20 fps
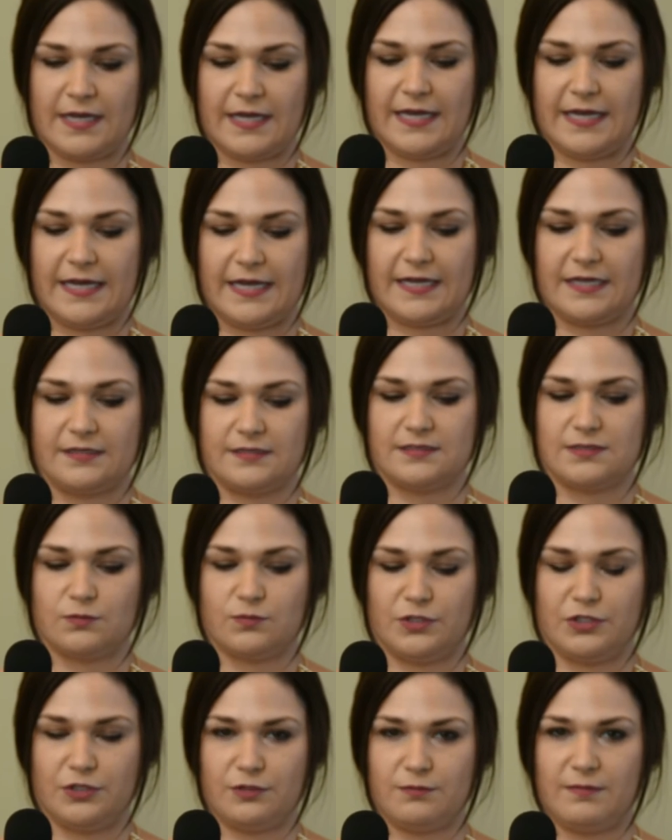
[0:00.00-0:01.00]
And
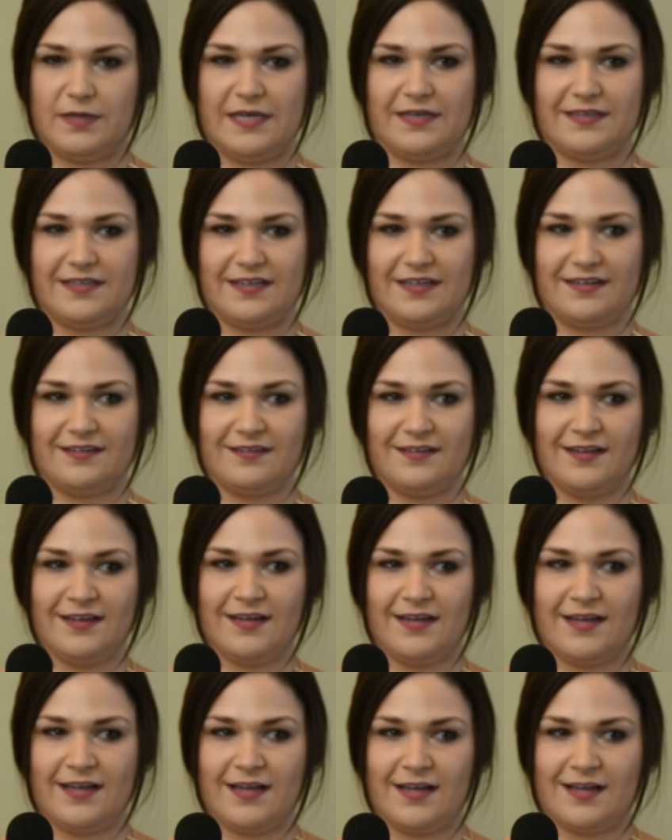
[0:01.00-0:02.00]
when you're making
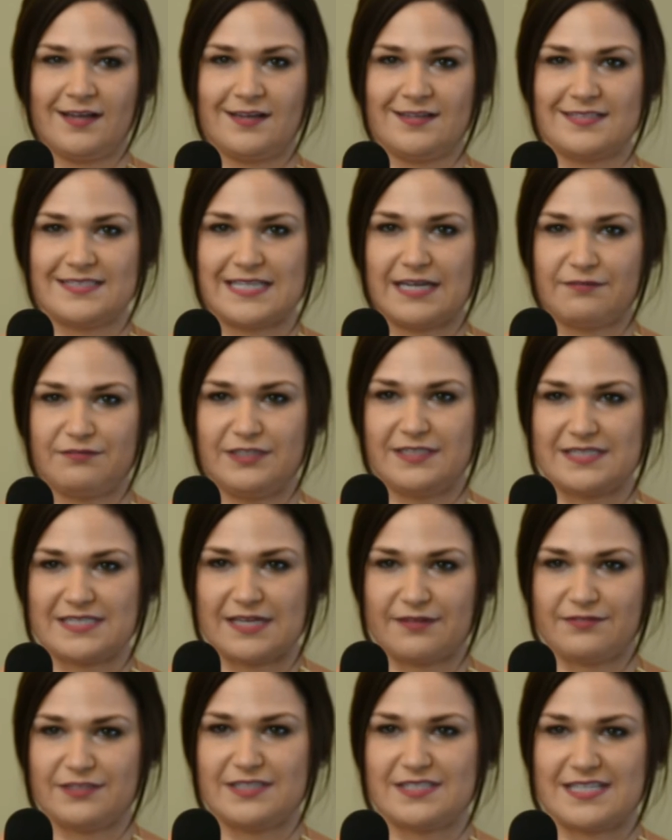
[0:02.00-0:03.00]

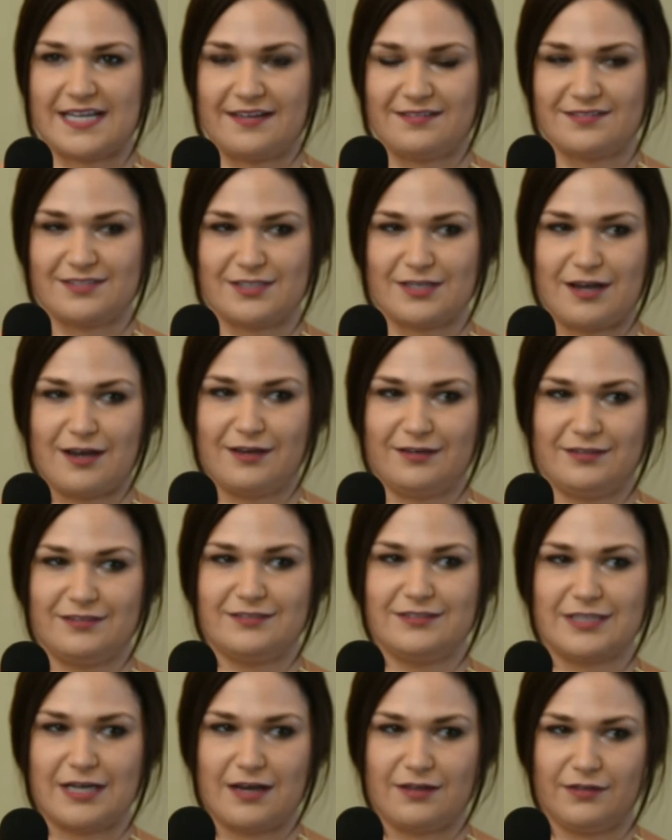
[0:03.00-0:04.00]
77 cents on a
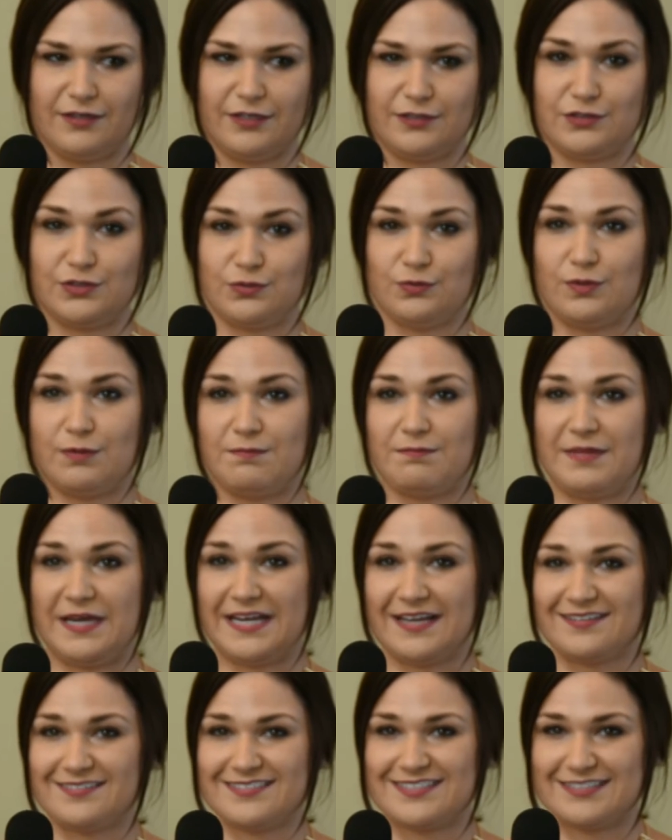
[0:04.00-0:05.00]
dollar to a
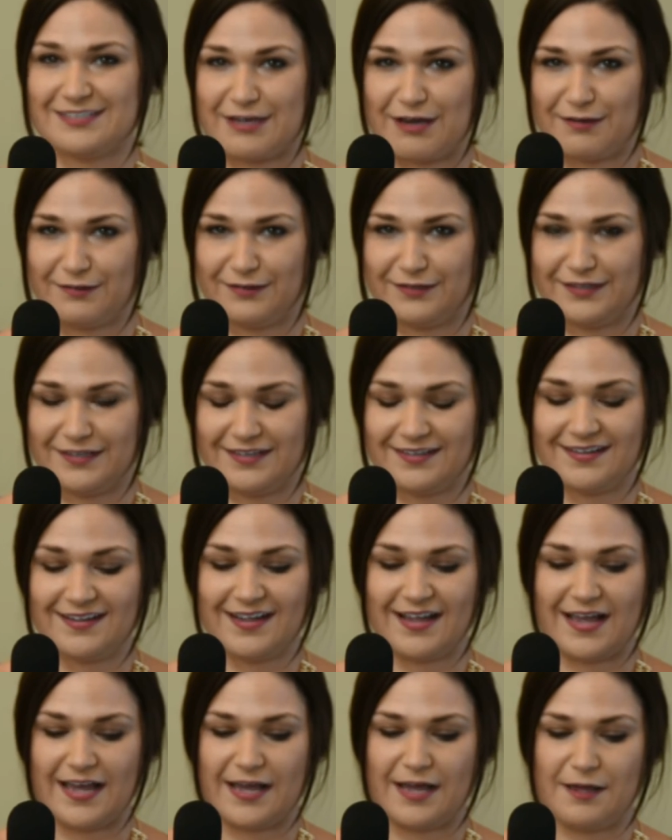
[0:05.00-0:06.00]
man's dollar
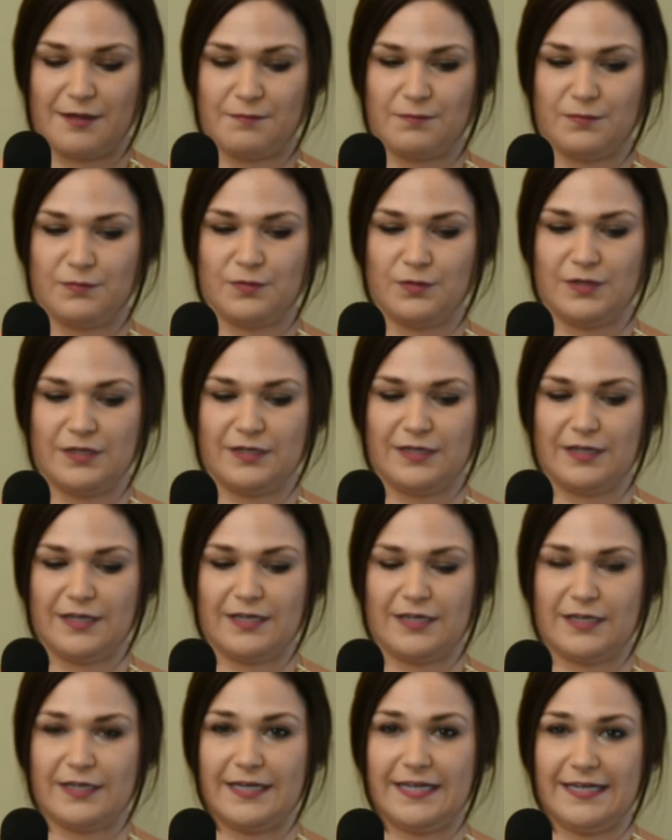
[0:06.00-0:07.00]

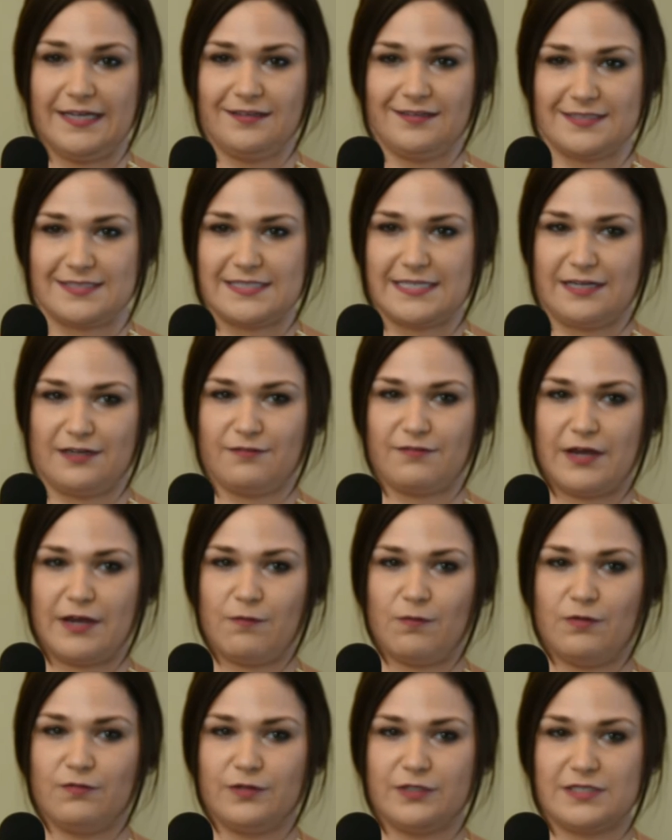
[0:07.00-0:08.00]
in the state of
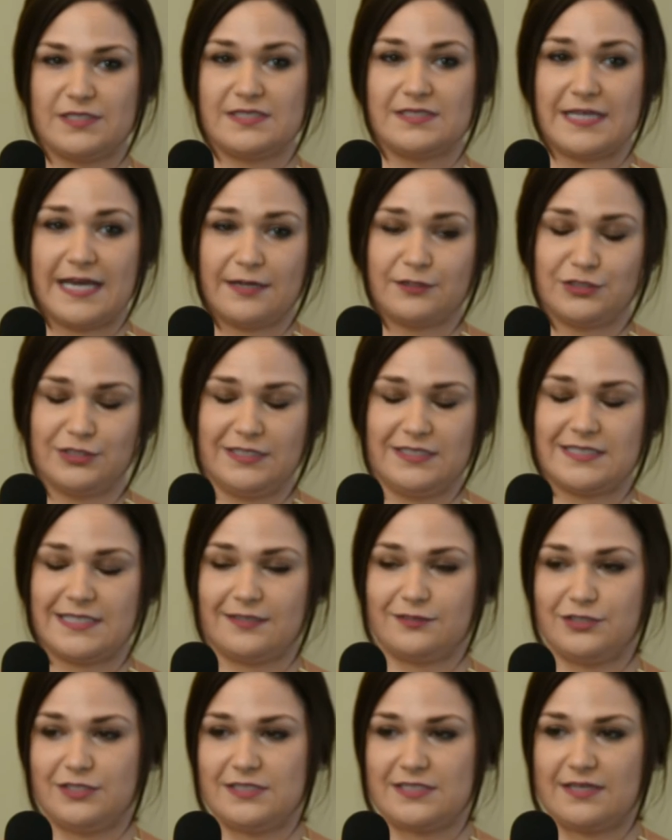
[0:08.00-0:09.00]
Iowa versus nationally, it's
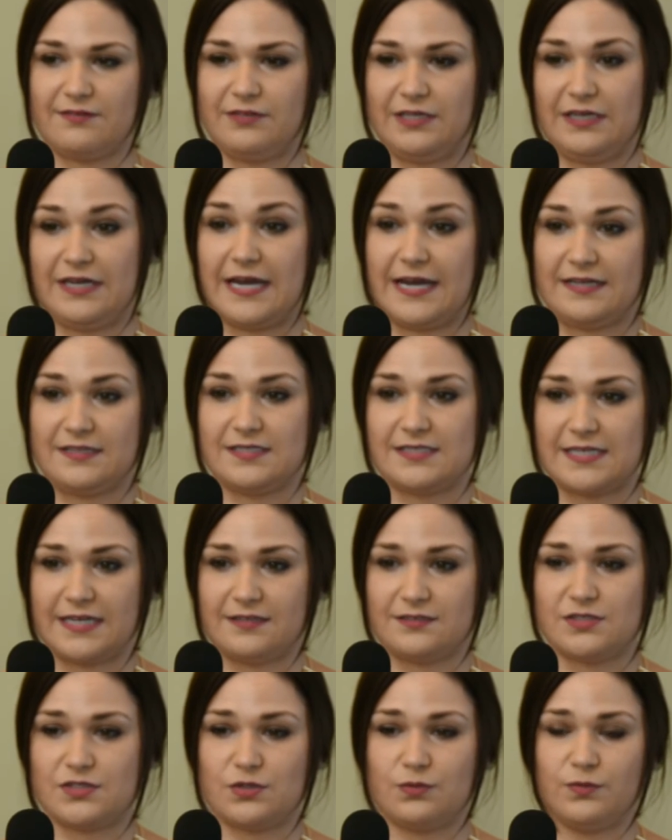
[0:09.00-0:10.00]
actually 79
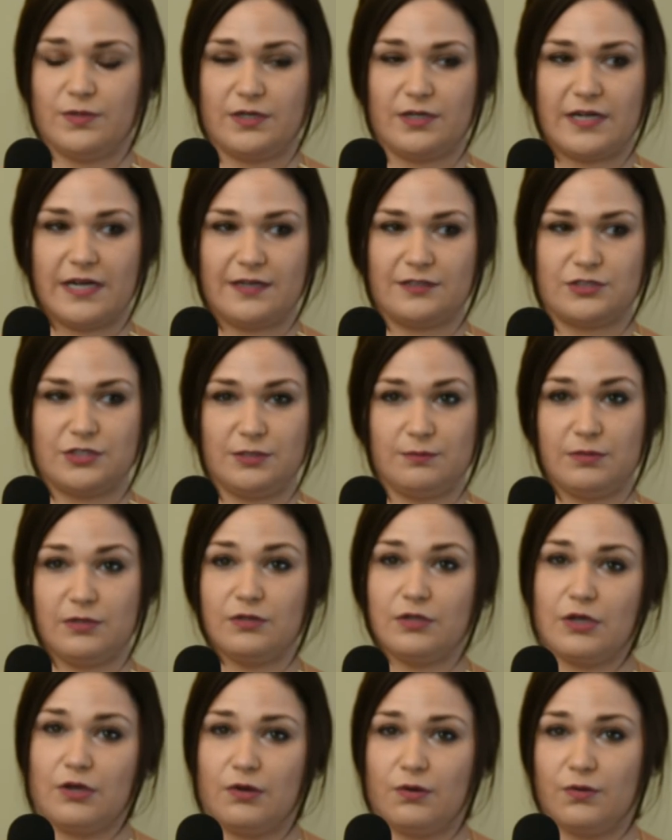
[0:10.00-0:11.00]
cents. So we are actually
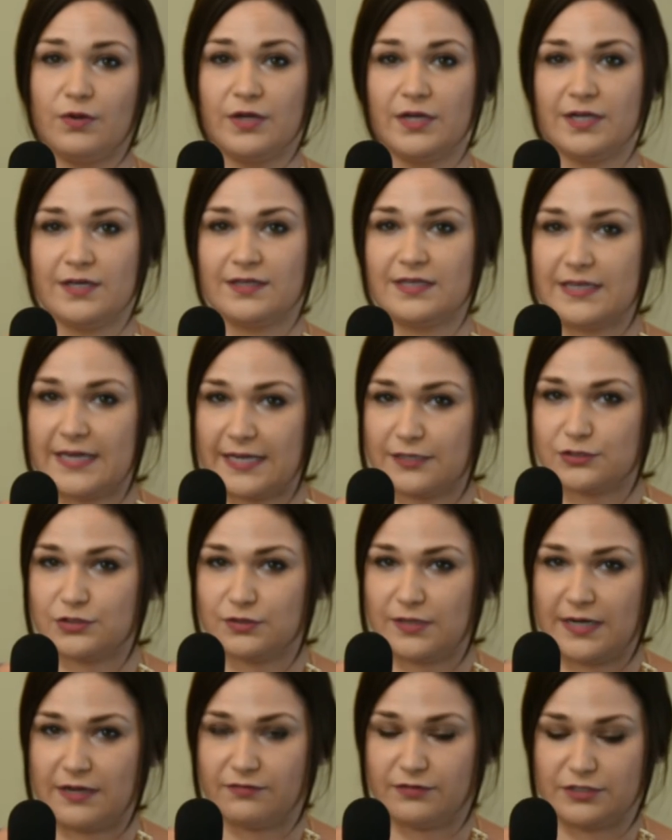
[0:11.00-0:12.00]
below the
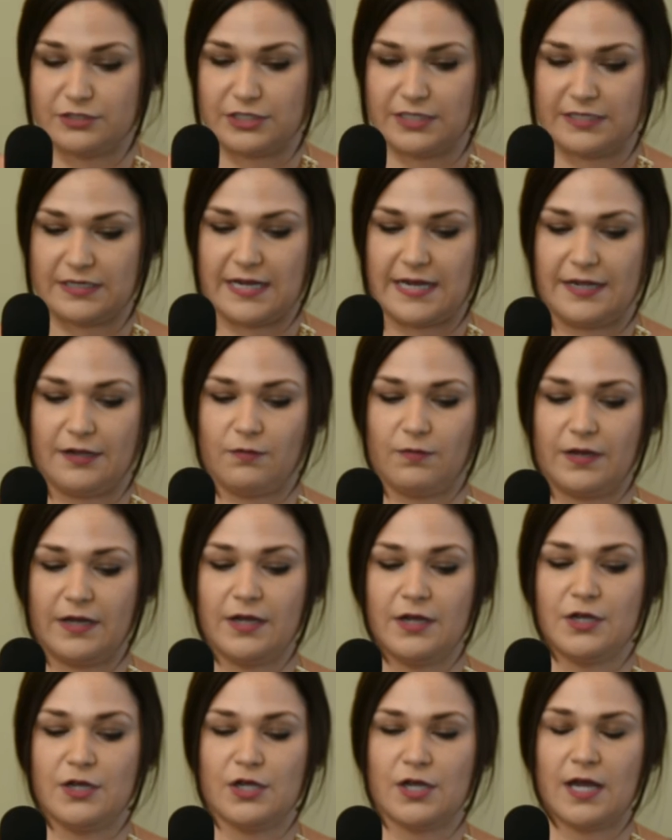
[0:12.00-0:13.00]
national average in Iowa.